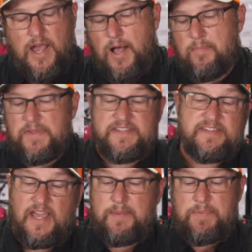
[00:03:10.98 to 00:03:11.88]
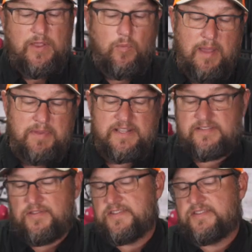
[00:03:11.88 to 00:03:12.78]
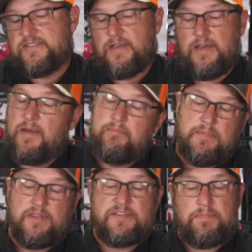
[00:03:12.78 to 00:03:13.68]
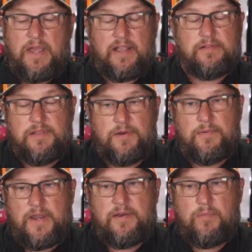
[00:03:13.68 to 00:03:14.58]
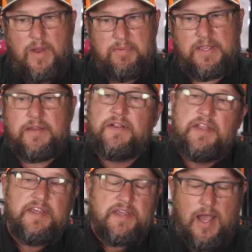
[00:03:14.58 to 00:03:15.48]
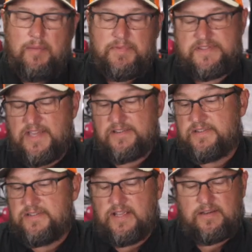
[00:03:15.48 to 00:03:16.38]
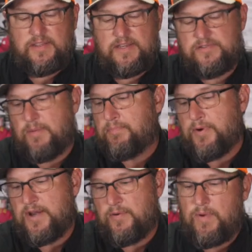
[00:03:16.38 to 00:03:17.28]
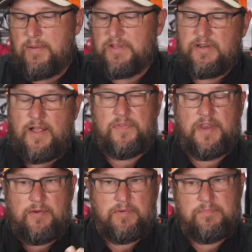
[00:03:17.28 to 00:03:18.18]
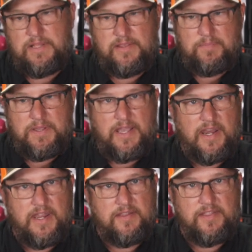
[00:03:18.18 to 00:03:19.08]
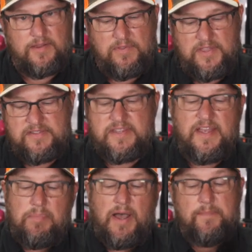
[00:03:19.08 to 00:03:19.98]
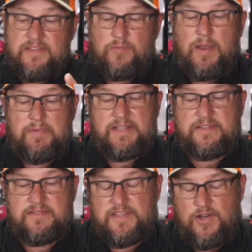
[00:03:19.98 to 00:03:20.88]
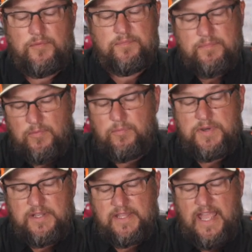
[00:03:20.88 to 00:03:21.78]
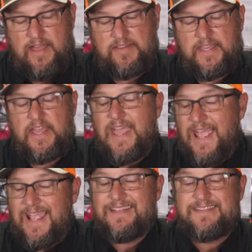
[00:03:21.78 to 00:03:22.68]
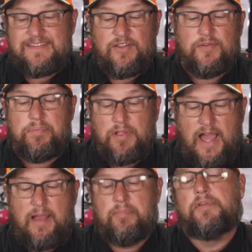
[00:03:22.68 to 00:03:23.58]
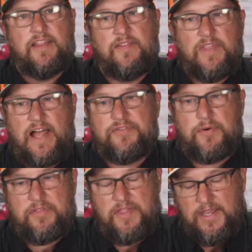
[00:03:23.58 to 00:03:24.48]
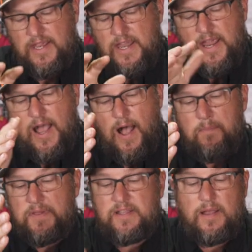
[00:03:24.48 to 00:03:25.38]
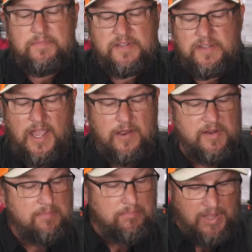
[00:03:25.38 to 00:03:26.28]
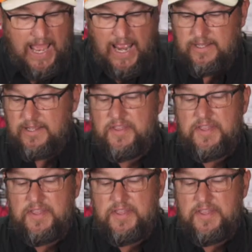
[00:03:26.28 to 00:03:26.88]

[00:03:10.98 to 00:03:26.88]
It's type 8 webbing, so this is a mil-spec load rated webbing. It's actually technically a jump rated webbing, not that I would be leaping out of anything with this, but the webbing is, you know, really heavy and still pliable and that sort of thing. It comes in coyote and black,